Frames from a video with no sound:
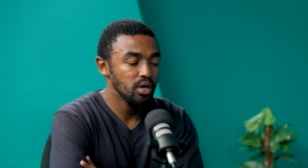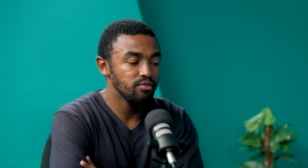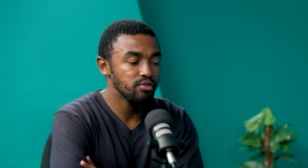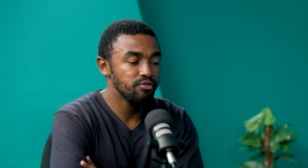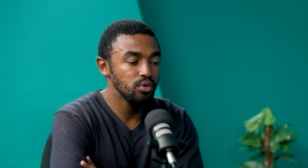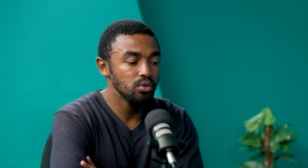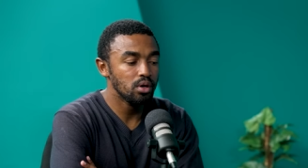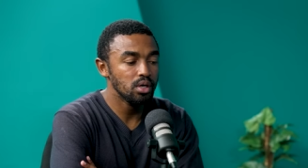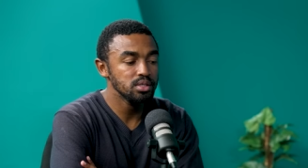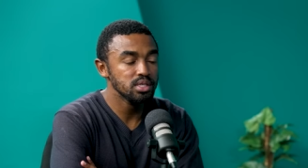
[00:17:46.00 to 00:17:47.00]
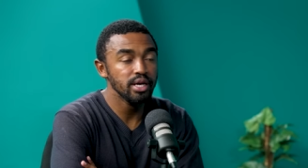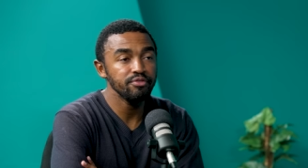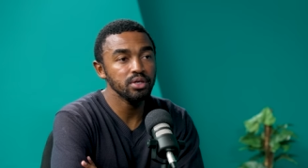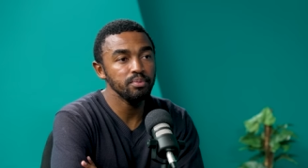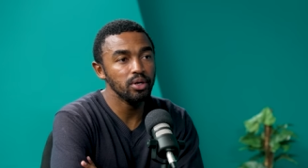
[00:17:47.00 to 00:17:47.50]
you have a view on South
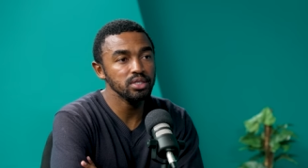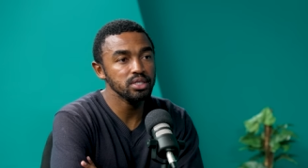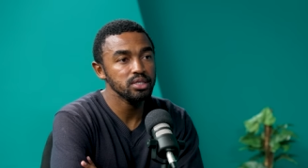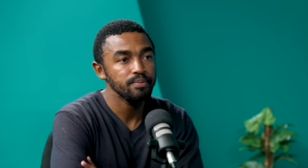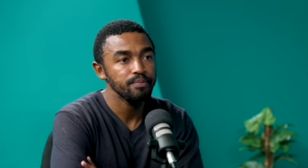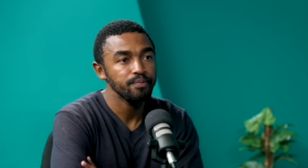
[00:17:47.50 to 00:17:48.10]
African politics?